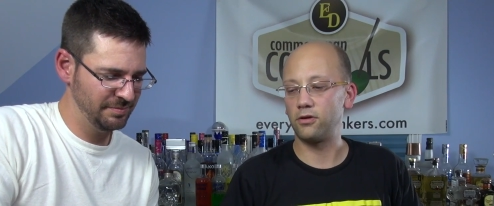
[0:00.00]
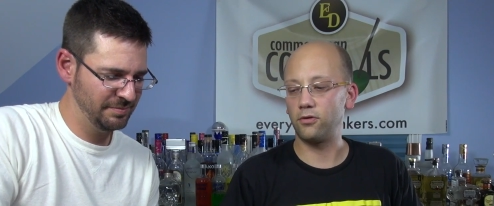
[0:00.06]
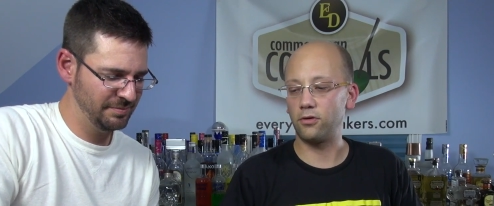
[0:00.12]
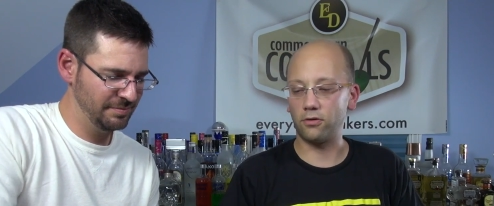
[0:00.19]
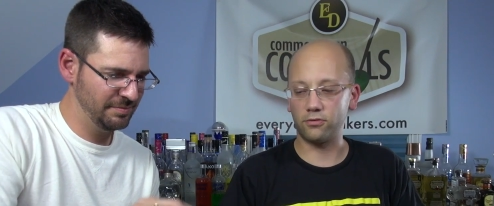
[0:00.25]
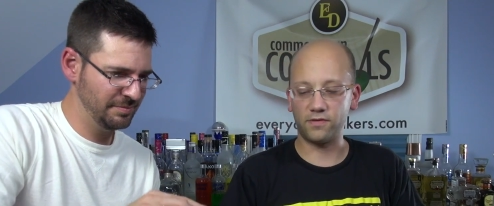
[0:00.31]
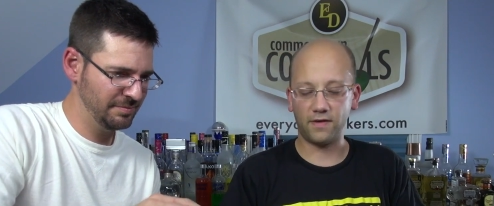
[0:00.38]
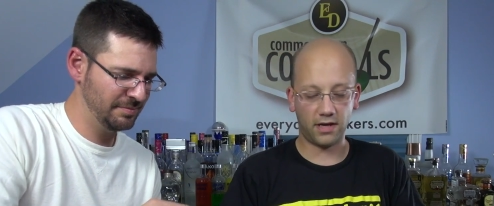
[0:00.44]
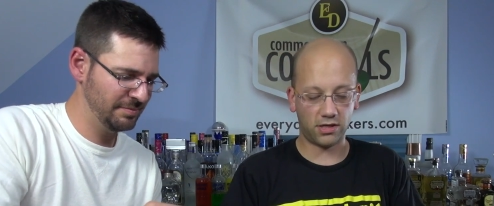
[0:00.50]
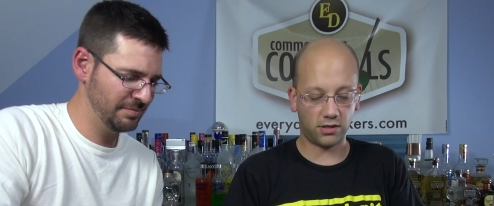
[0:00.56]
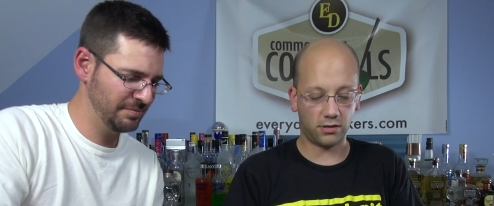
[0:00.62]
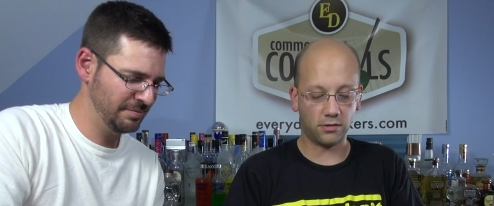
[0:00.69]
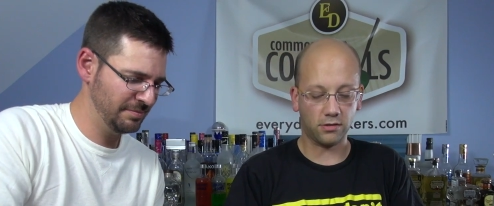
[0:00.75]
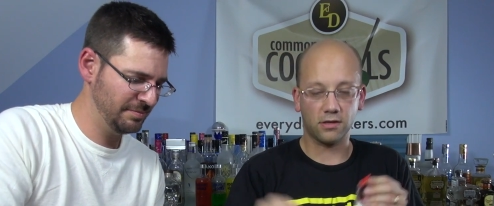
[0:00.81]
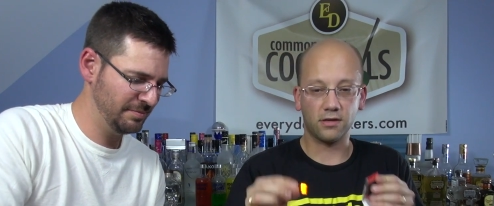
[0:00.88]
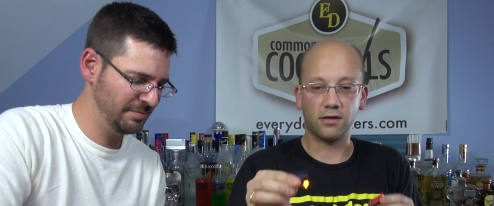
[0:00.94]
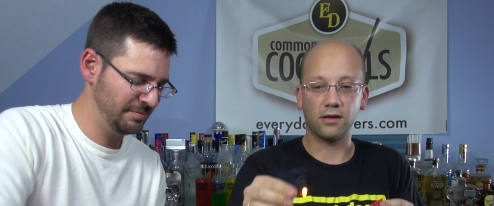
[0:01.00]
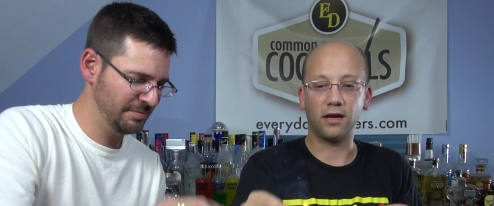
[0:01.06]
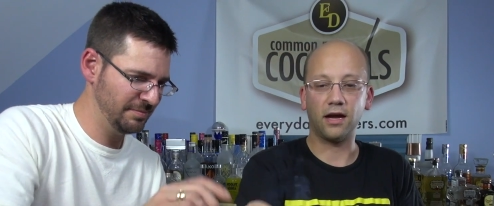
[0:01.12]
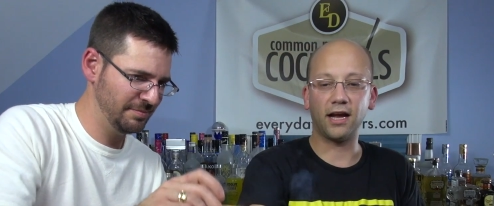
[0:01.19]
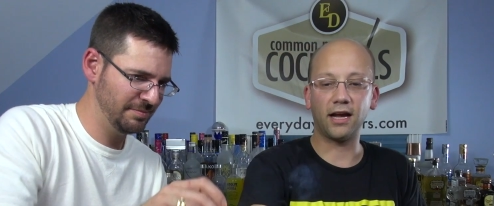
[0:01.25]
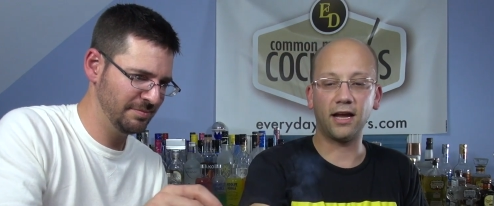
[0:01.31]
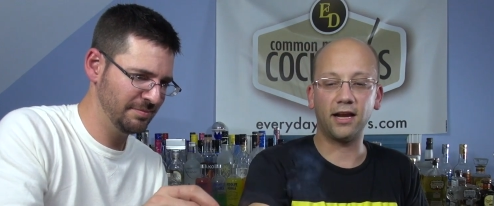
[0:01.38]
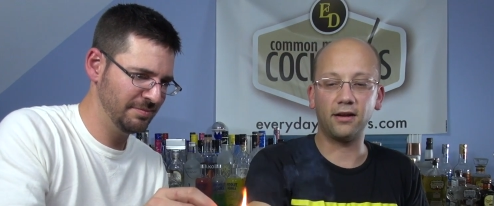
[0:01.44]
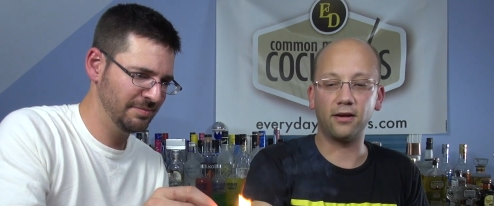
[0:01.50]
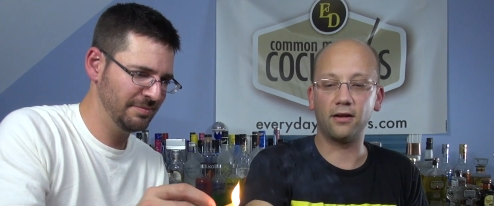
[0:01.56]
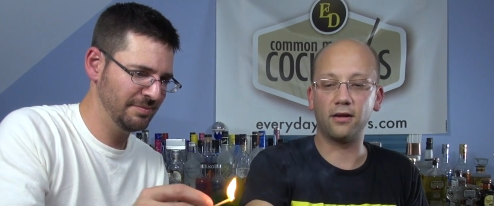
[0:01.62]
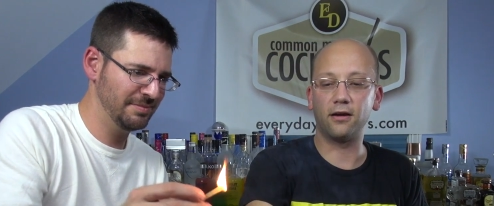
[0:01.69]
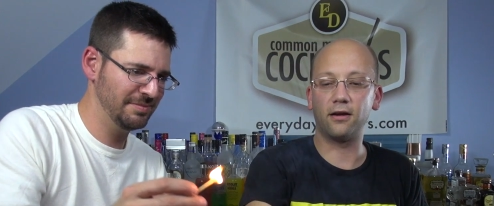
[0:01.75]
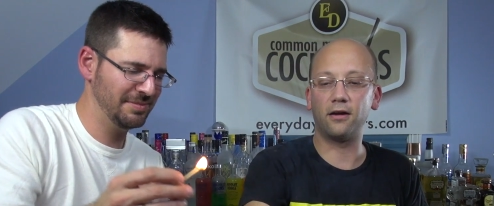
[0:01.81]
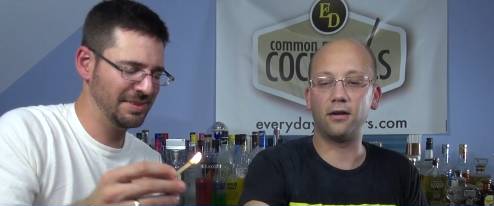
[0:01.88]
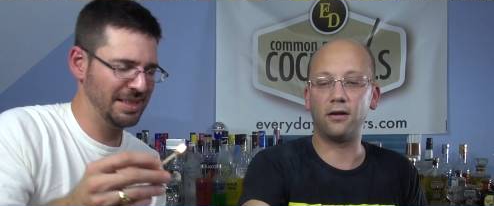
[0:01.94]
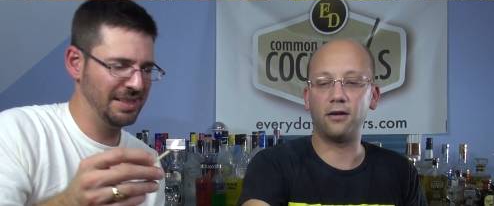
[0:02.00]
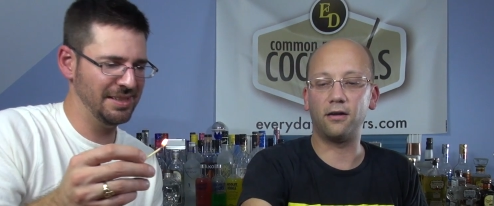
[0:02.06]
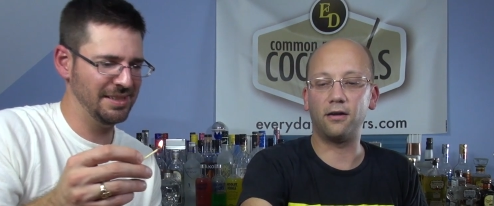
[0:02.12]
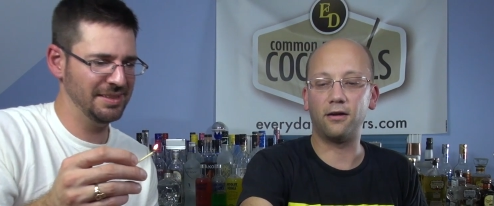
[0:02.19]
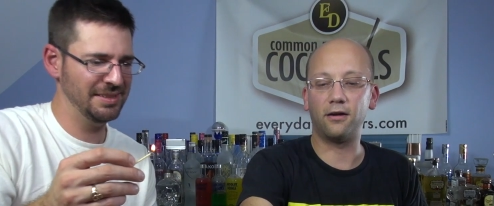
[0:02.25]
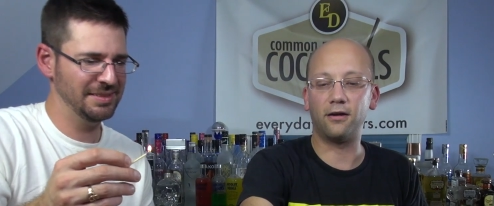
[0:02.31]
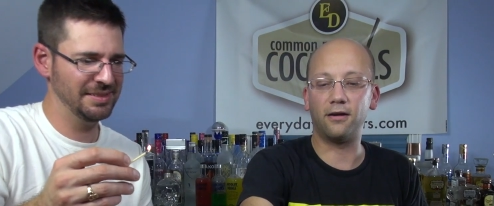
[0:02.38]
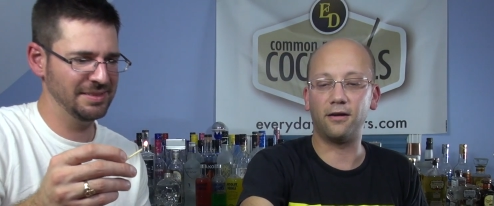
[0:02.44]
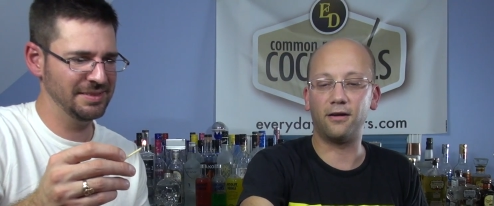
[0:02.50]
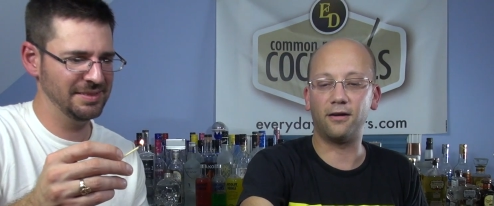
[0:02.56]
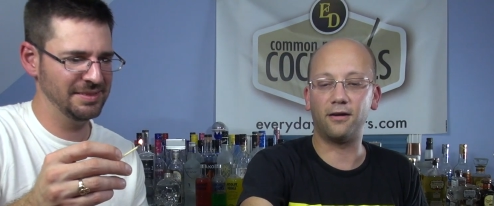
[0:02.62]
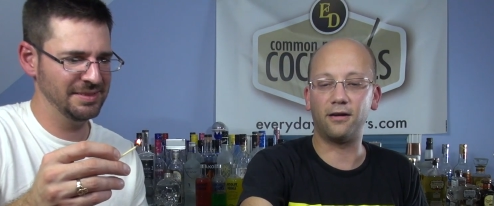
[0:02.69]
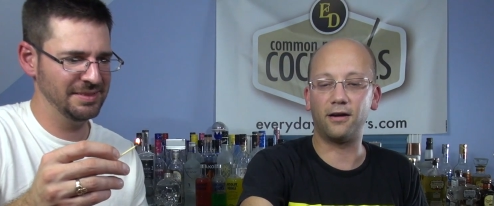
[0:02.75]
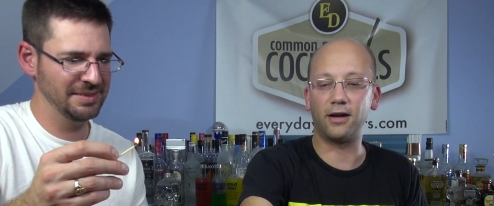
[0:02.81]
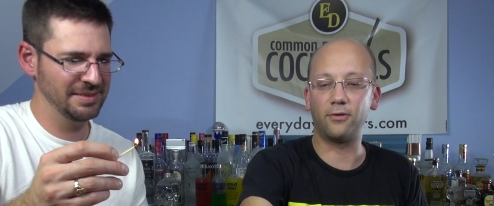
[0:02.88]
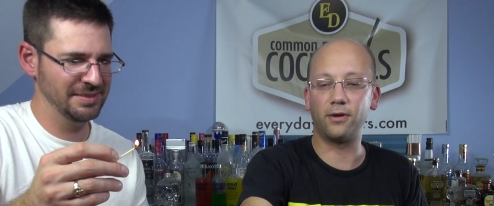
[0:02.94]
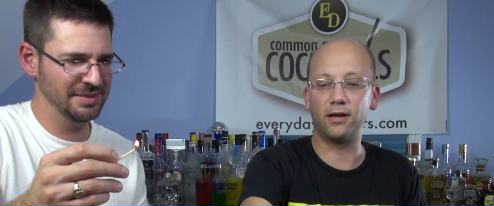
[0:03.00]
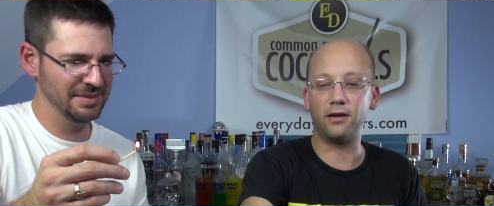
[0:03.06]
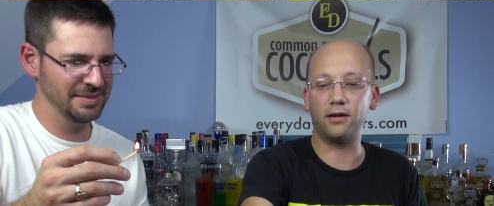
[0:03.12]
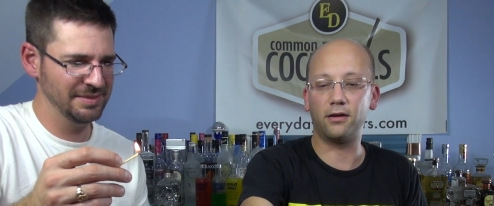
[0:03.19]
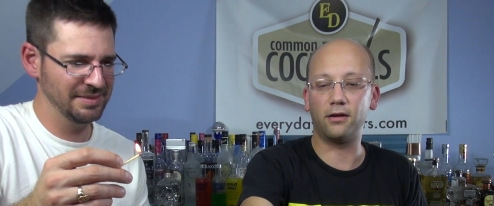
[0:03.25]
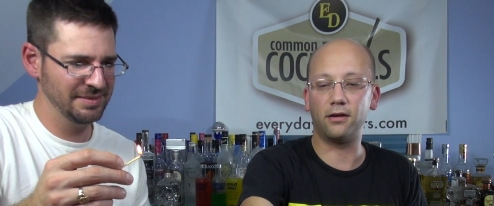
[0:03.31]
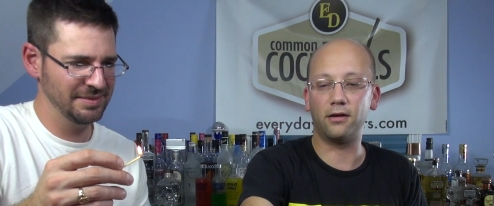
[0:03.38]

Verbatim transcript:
Speaker 1: Who goes faster? I got it. Oh, oh, oh, I win.